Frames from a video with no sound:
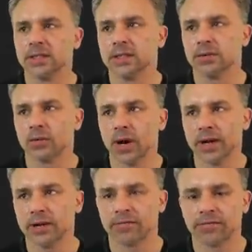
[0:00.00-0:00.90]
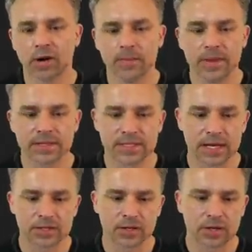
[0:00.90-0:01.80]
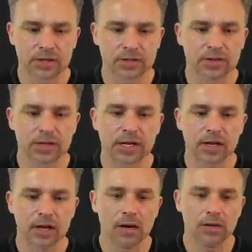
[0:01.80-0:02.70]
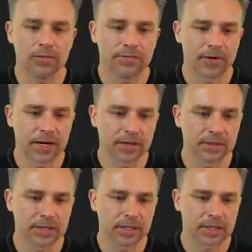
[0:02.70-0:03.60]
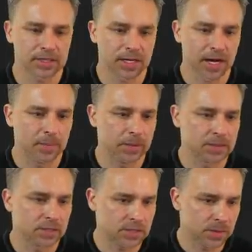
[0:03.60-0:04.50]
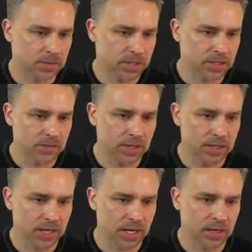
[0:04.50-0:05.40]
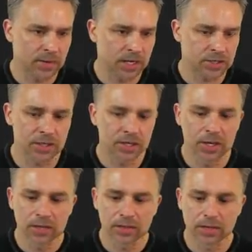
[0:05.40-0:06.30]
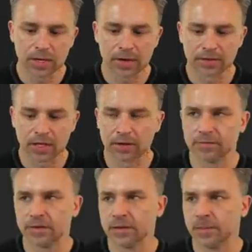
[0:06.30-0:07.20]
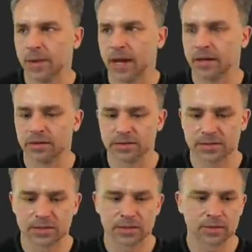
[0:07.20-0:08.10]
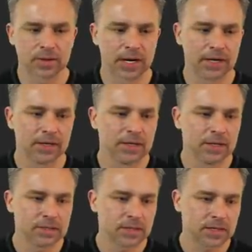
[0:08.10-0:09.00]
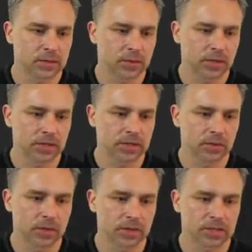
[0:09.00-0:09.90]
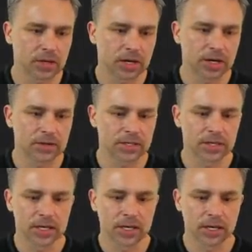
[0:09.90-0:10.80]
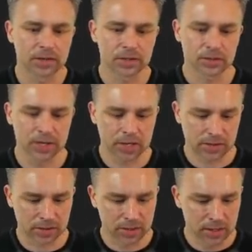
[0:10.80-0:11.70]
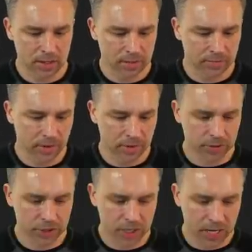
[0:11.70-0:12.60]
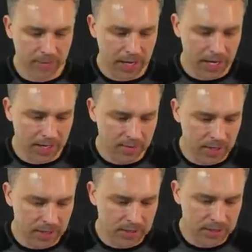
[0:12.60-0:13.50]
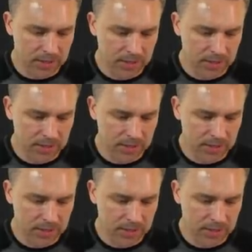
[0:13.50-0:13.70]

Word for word: right from the center. So you're like, oh, finally, because that happens. Especially as you get into animation, you're going to have a lot of panels, right? So that's what we're going to do. We're going to start out in Illustrator, Photoshop, Animate,